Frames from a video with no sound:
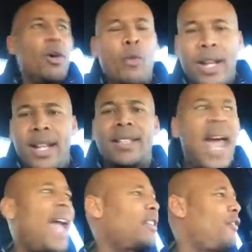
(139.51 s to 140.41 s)
when these
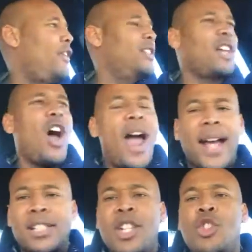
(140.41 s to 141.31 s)
activists are
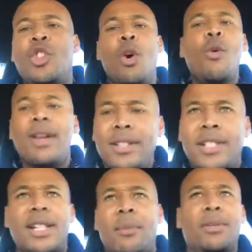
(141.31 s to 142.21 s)
actually doing
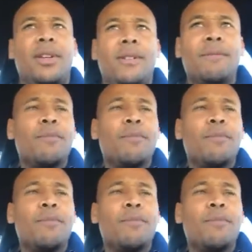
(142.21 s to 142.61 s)
something.